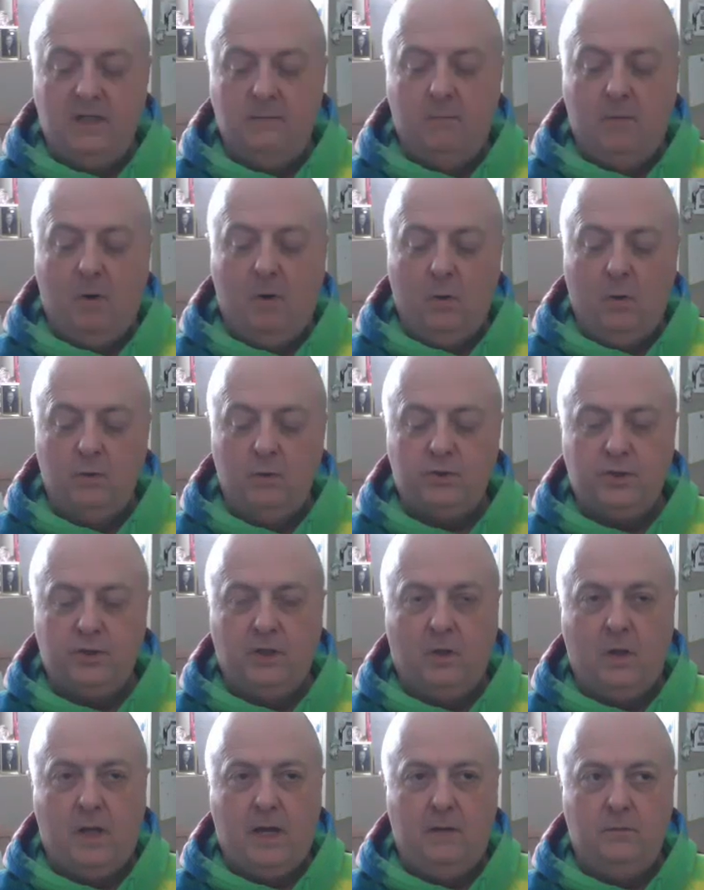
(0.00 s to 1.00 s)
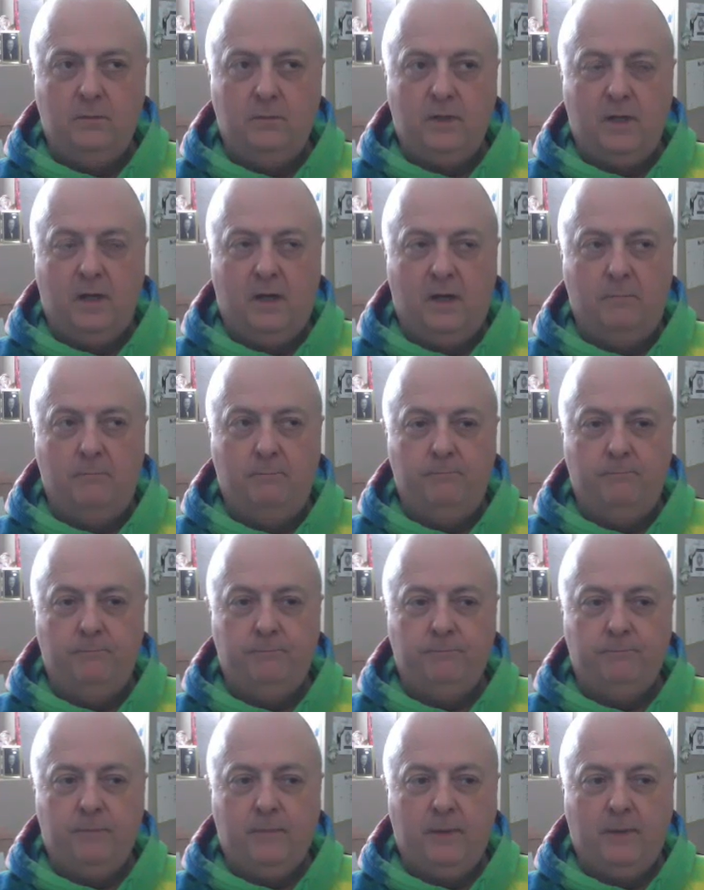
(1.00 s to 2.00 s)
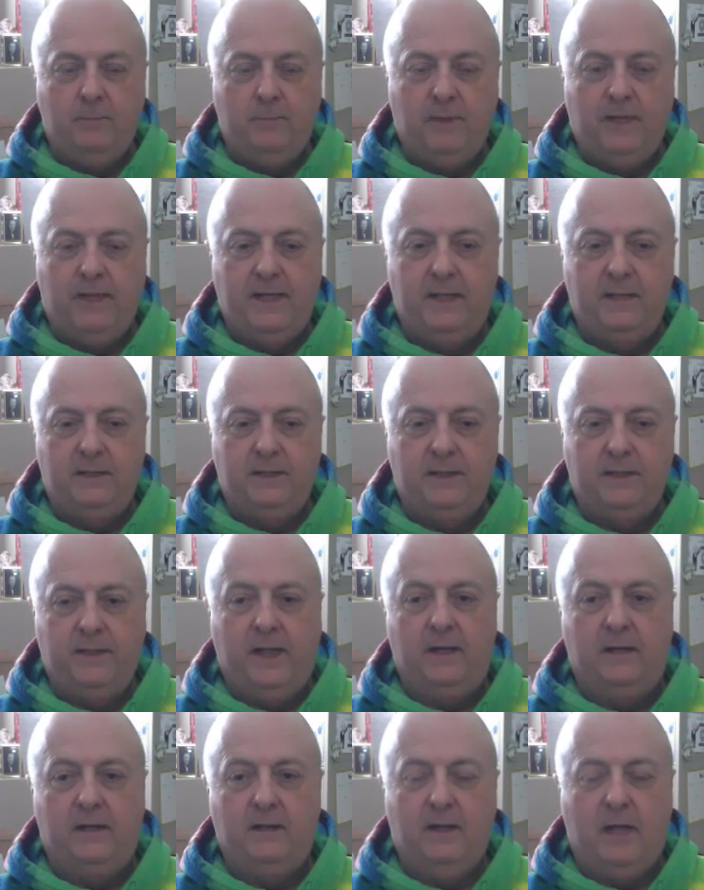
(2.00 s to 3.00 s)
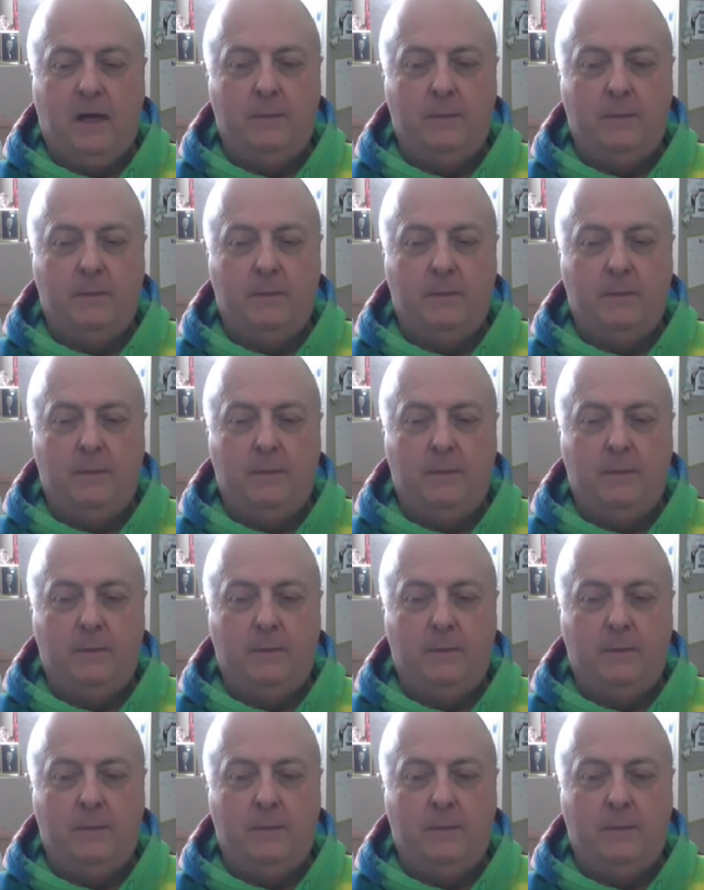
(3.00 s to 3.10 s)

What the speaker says: emotional outcome play into that?